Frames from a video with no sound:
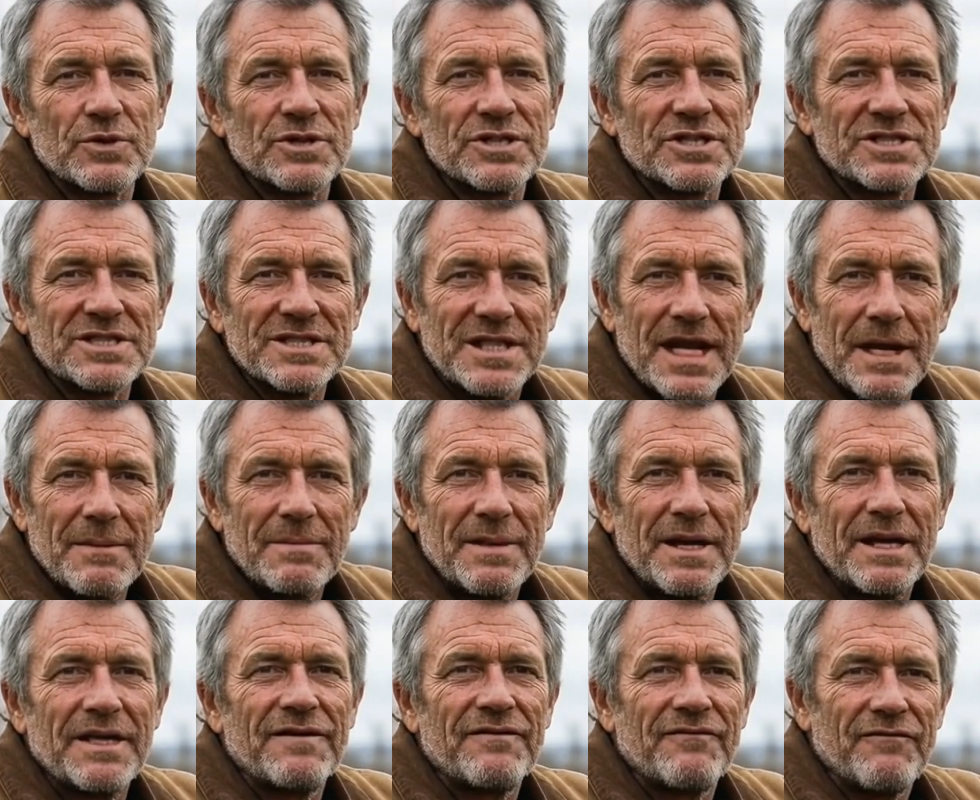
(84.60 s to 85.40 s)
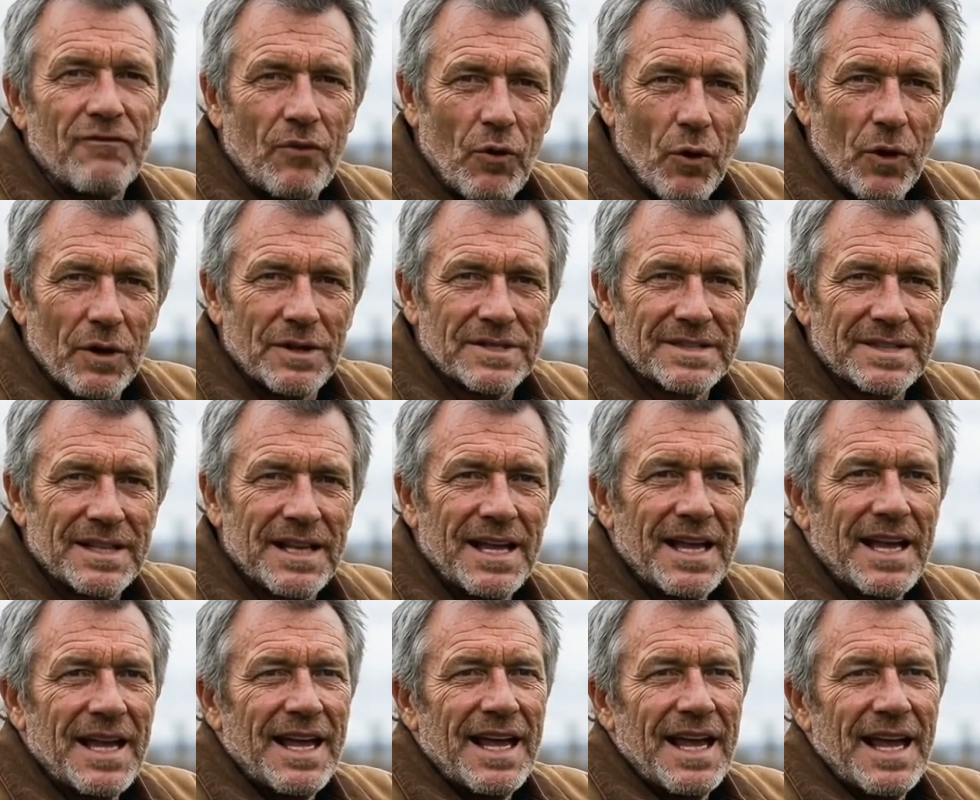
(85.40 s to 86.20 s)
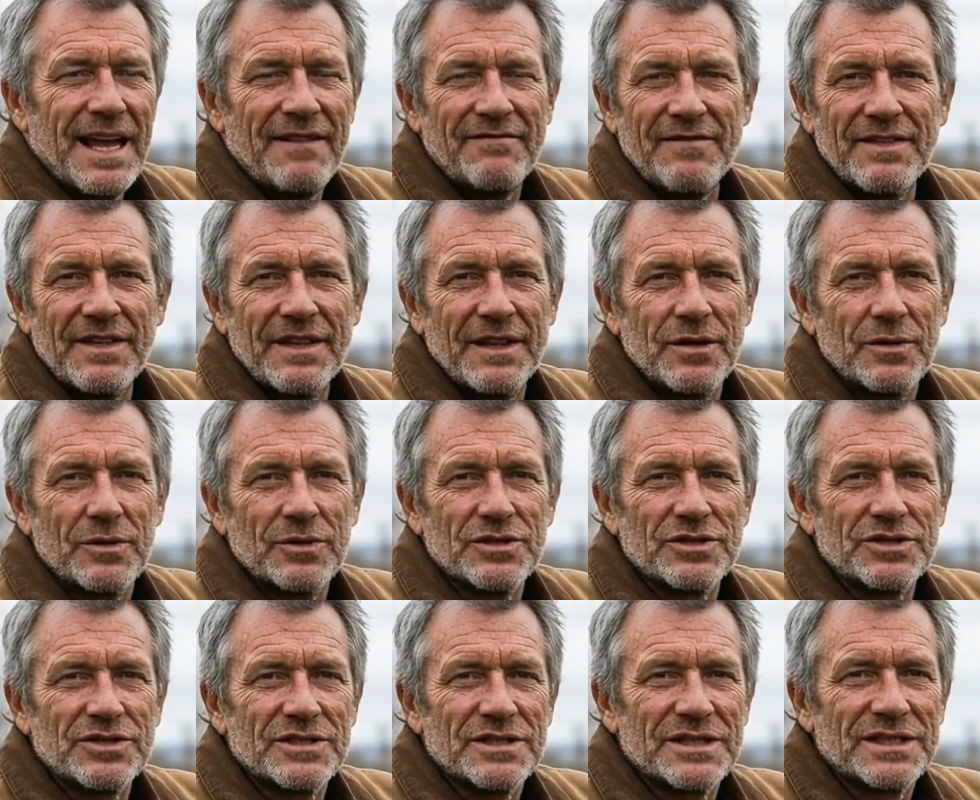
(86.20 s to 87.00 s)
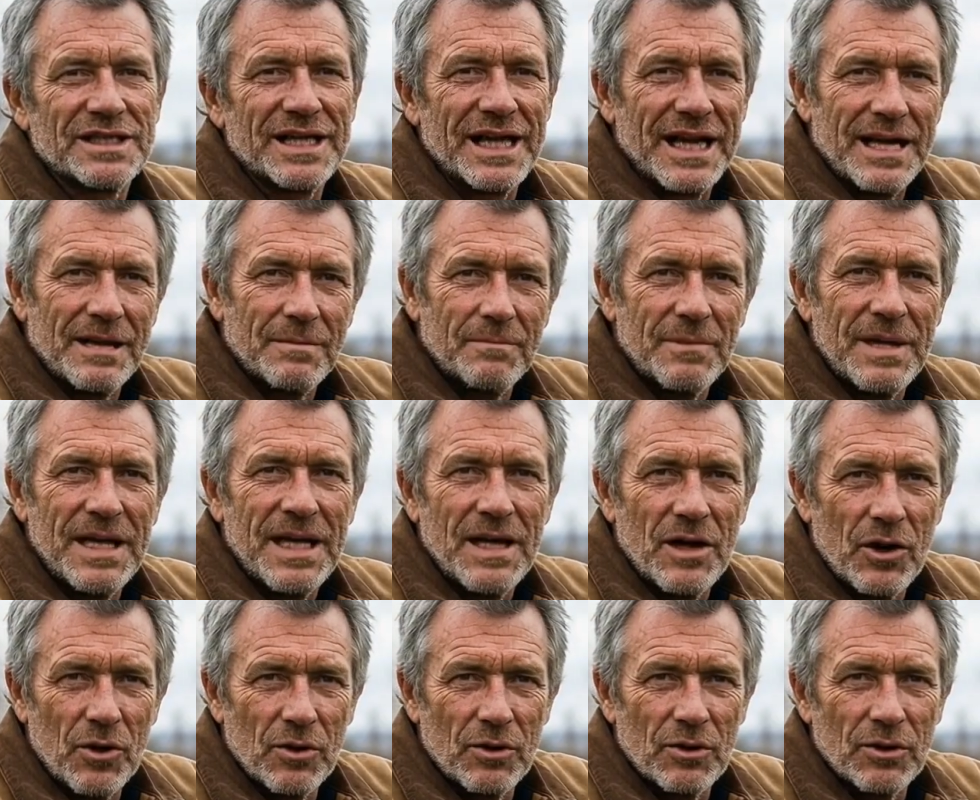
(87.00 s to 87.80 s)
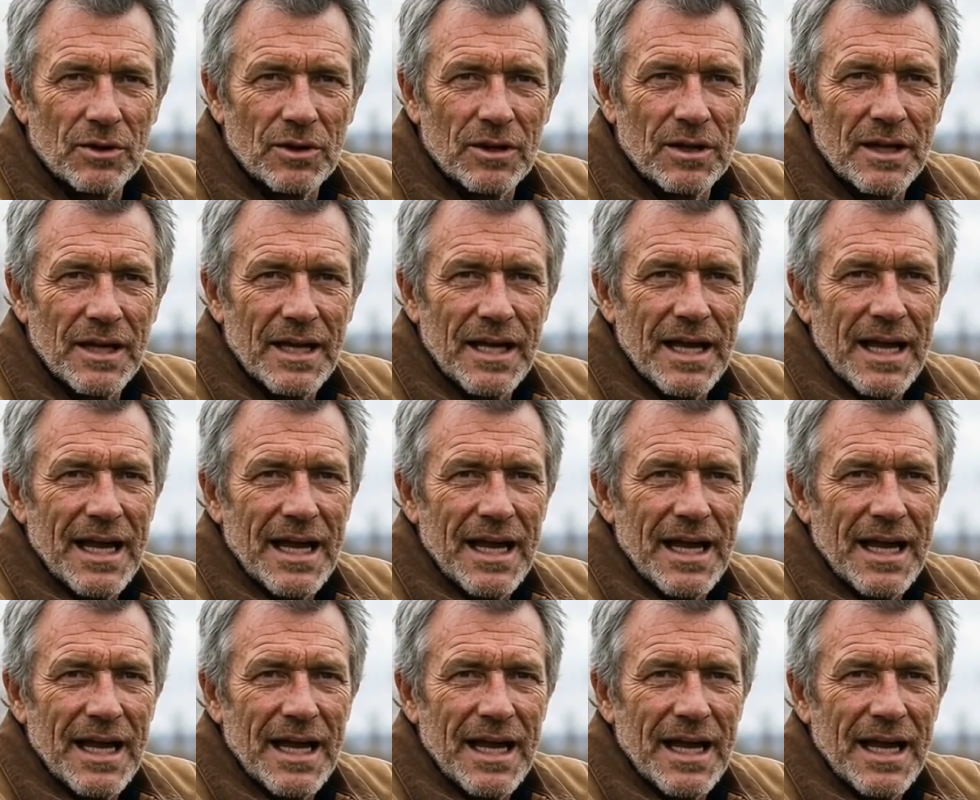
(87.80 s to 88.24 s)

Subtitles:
were stubby and forked. Everything was just kind of mediocre.